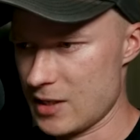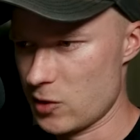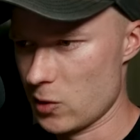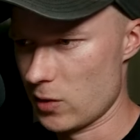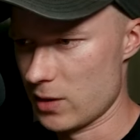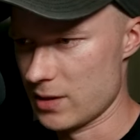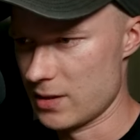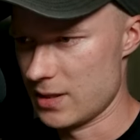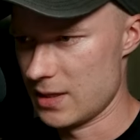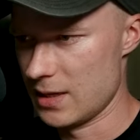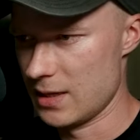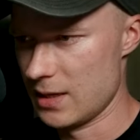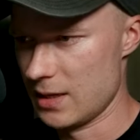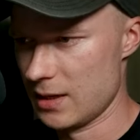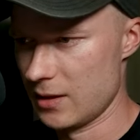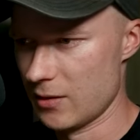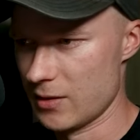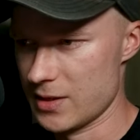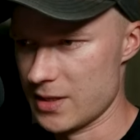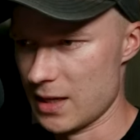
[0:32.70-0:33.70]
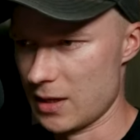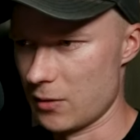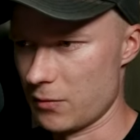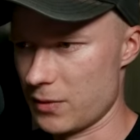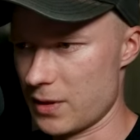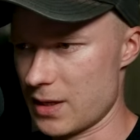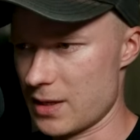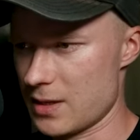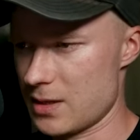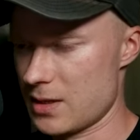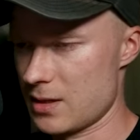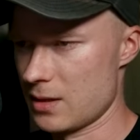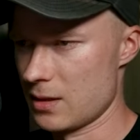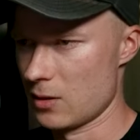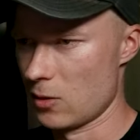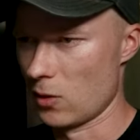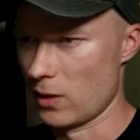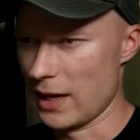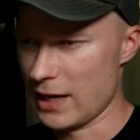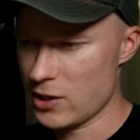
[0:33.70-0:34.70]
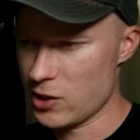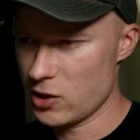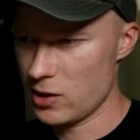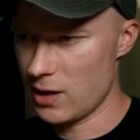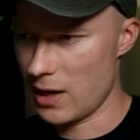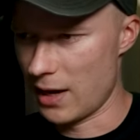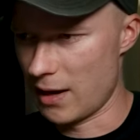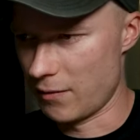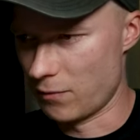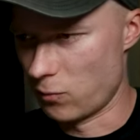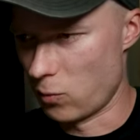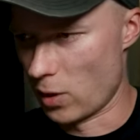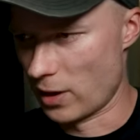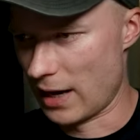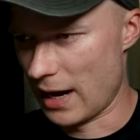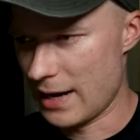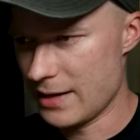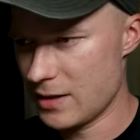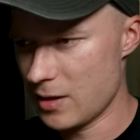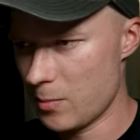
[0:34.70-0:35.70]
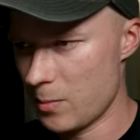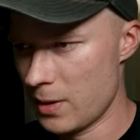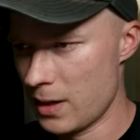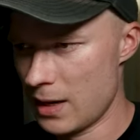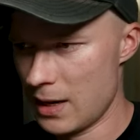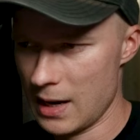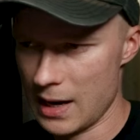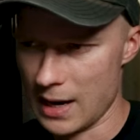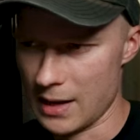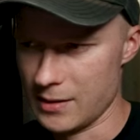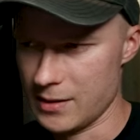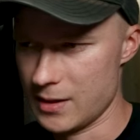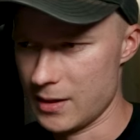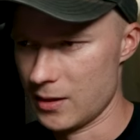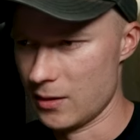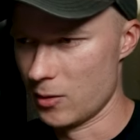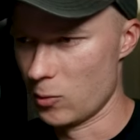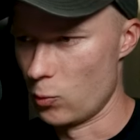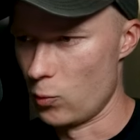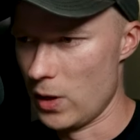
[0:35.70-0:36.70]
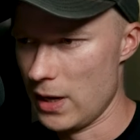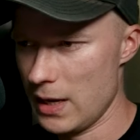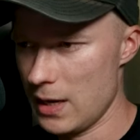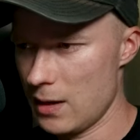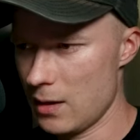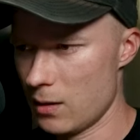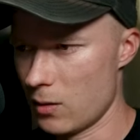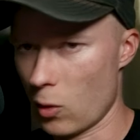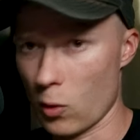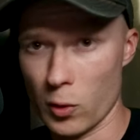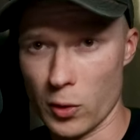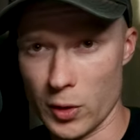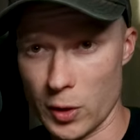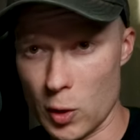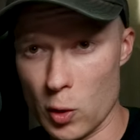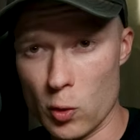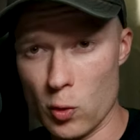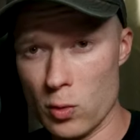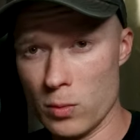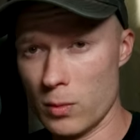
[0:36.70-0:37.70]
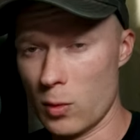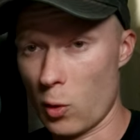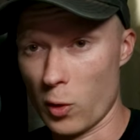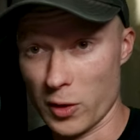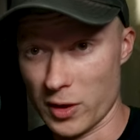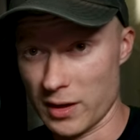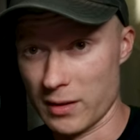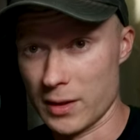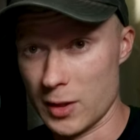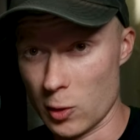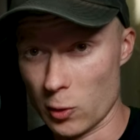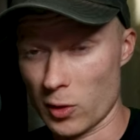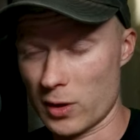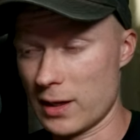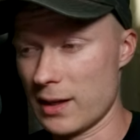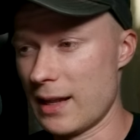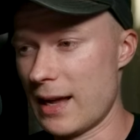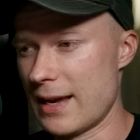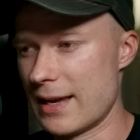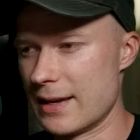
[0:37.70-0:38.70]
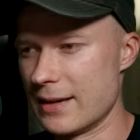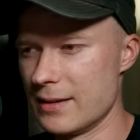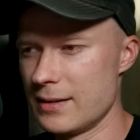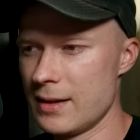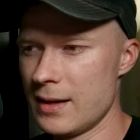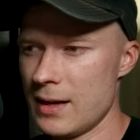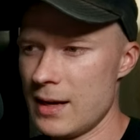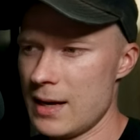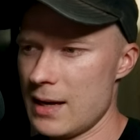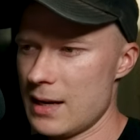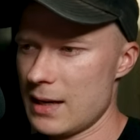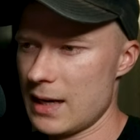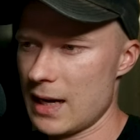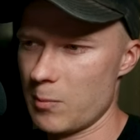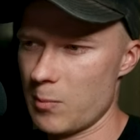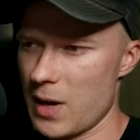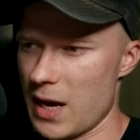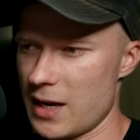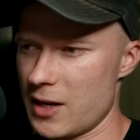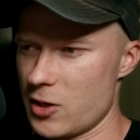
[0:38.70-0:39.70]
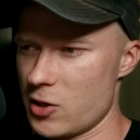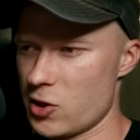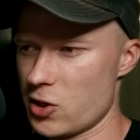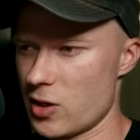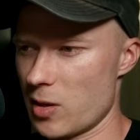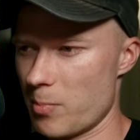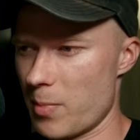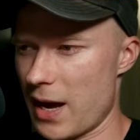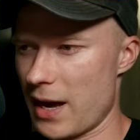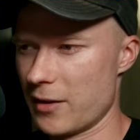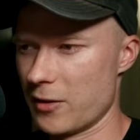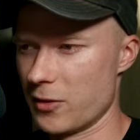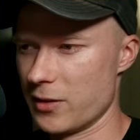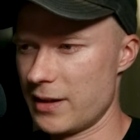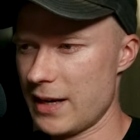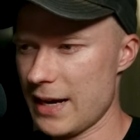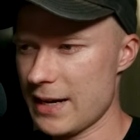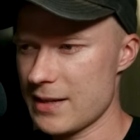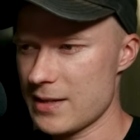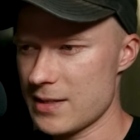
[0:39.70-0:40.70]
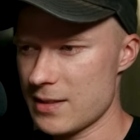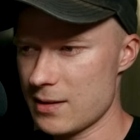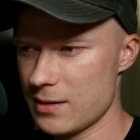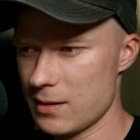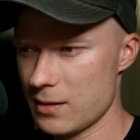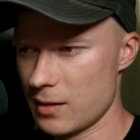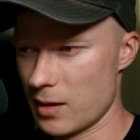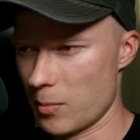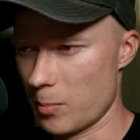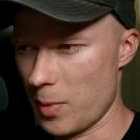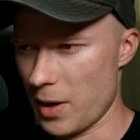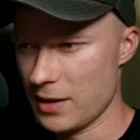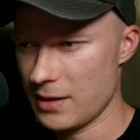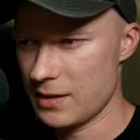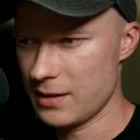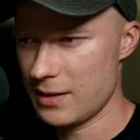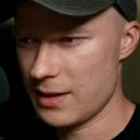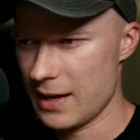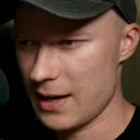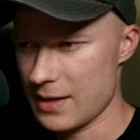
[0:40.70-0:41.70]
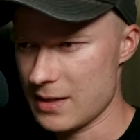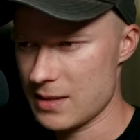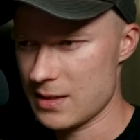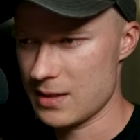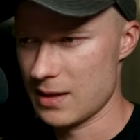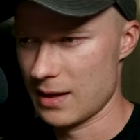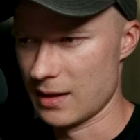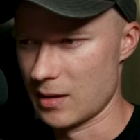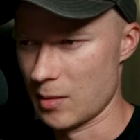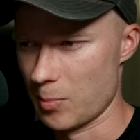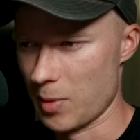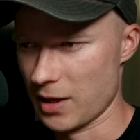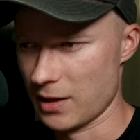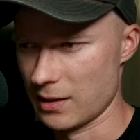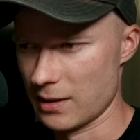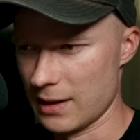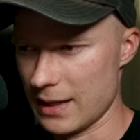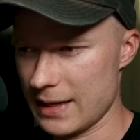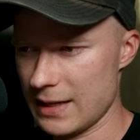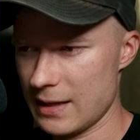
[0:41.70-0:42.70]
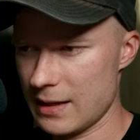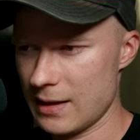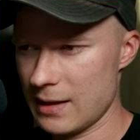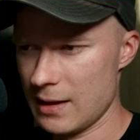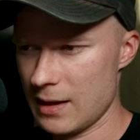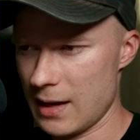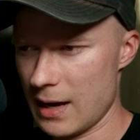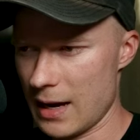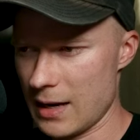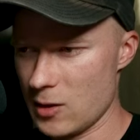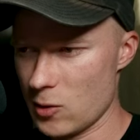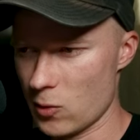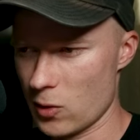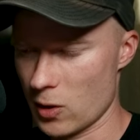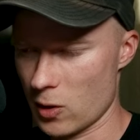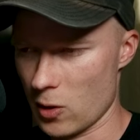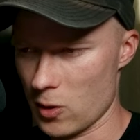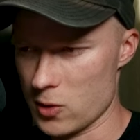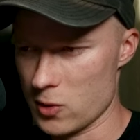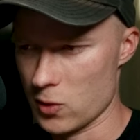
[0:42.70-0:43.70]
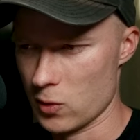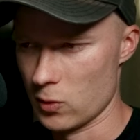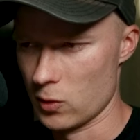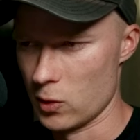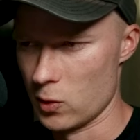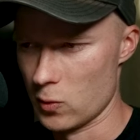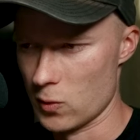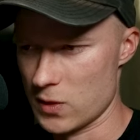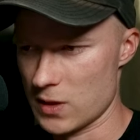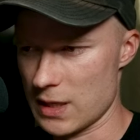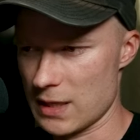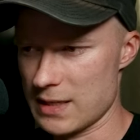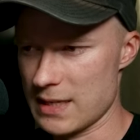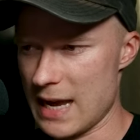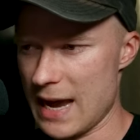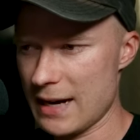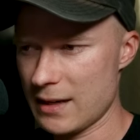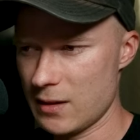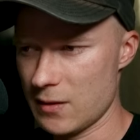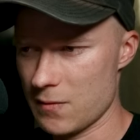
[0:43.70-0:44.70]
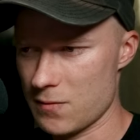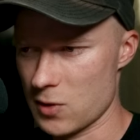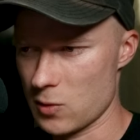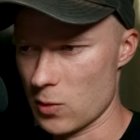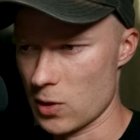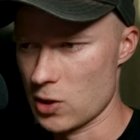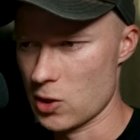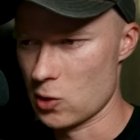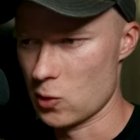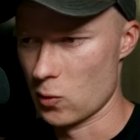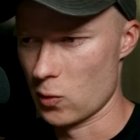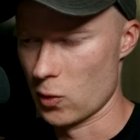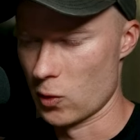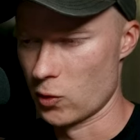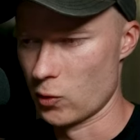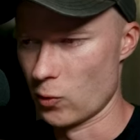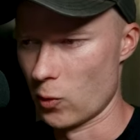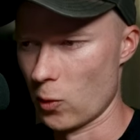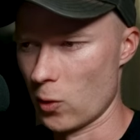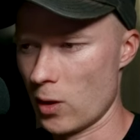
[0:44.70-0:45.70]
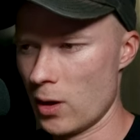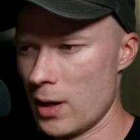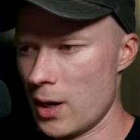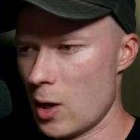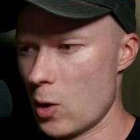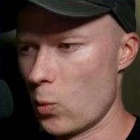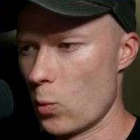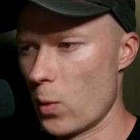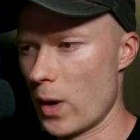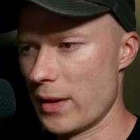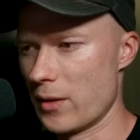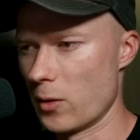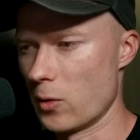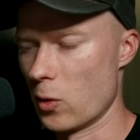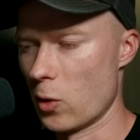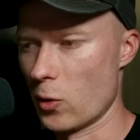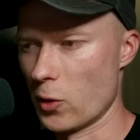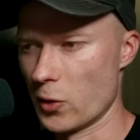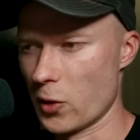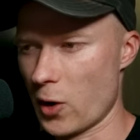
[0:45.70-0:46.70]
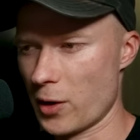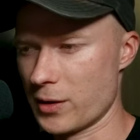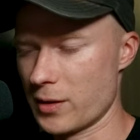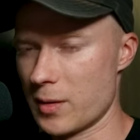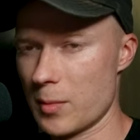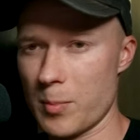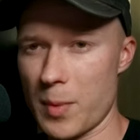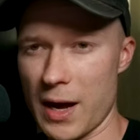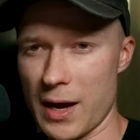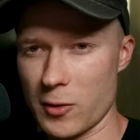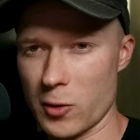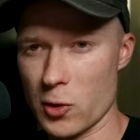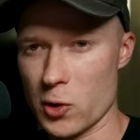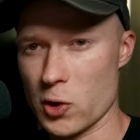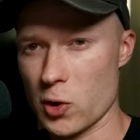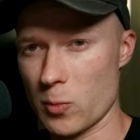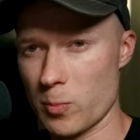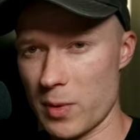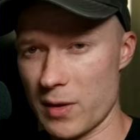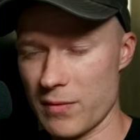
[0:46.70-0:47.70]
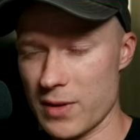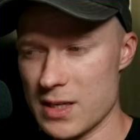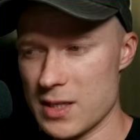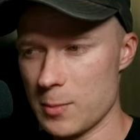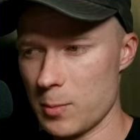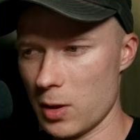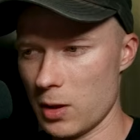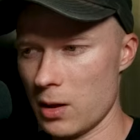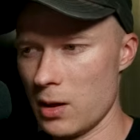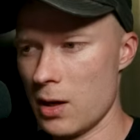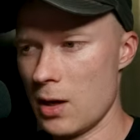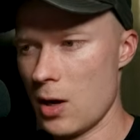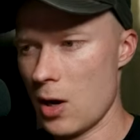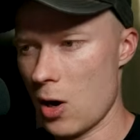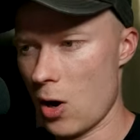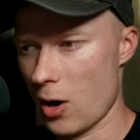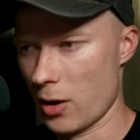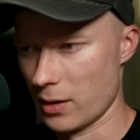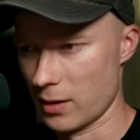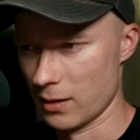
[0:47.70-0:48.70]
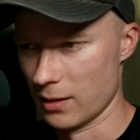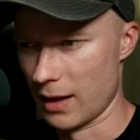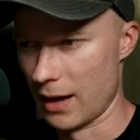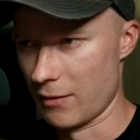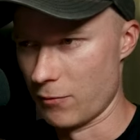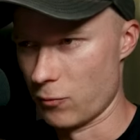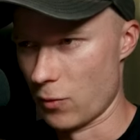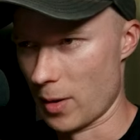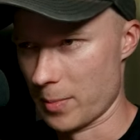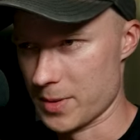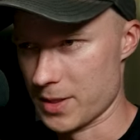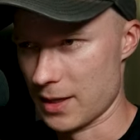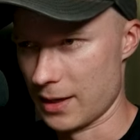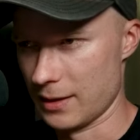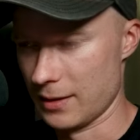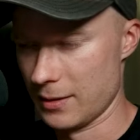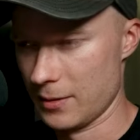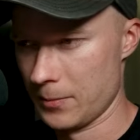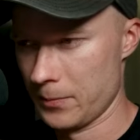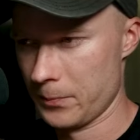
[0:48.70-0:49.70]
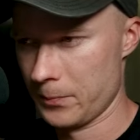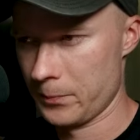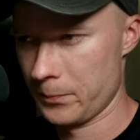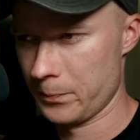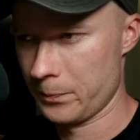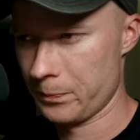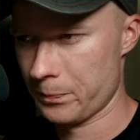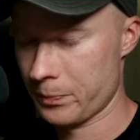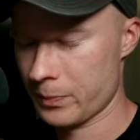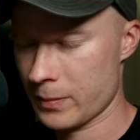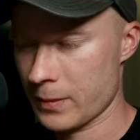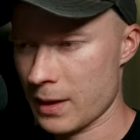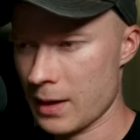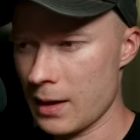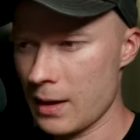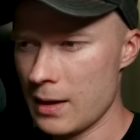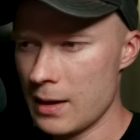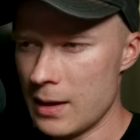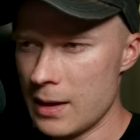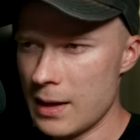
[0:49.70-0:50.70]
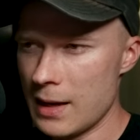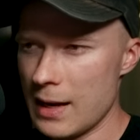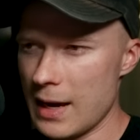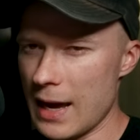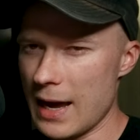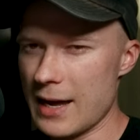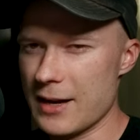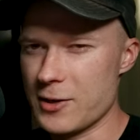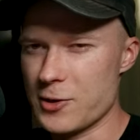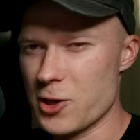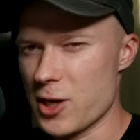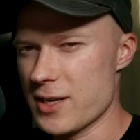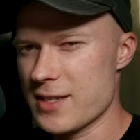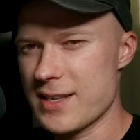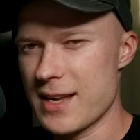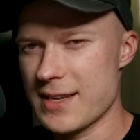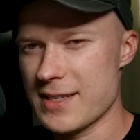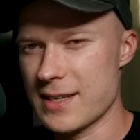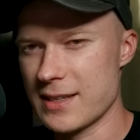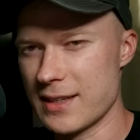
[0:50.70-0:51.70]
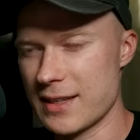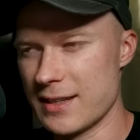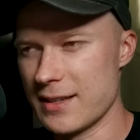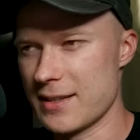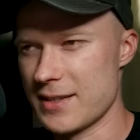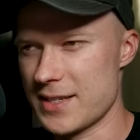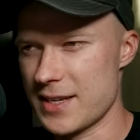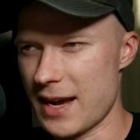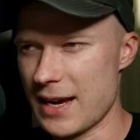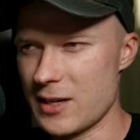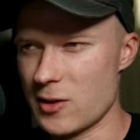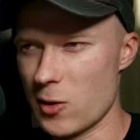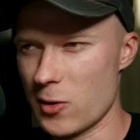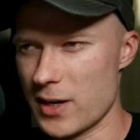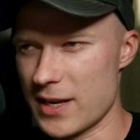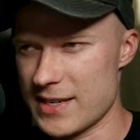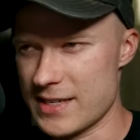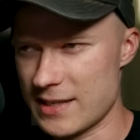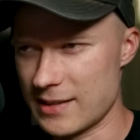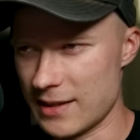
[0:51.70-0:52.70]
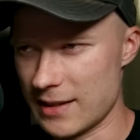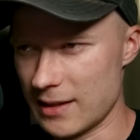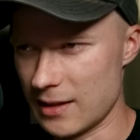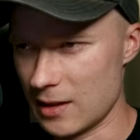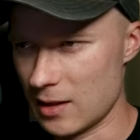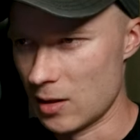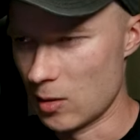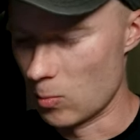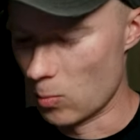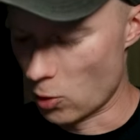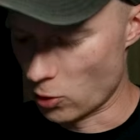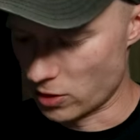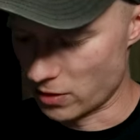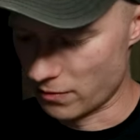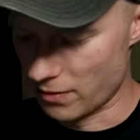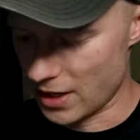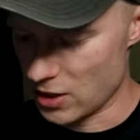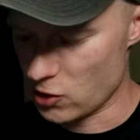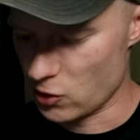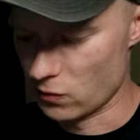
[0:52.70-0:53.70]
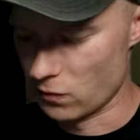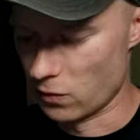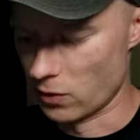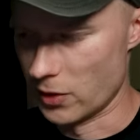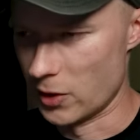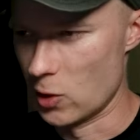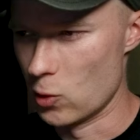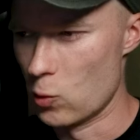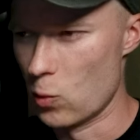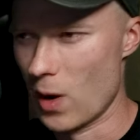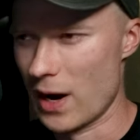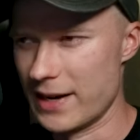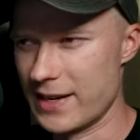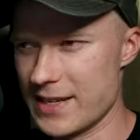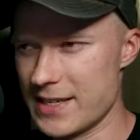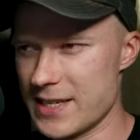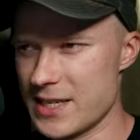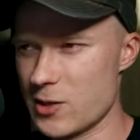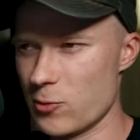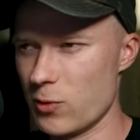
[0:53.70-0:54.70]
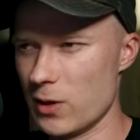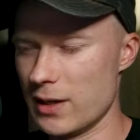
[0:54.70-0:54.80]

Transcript: as you can see here inside of this collection, I have one item and here we or you or the, your client can manage the banner text, the button text and the button link. And you can also use this active switch to control whether or not the banner should be visible on the live website. And just as a little side note, as a little motivation for you why this is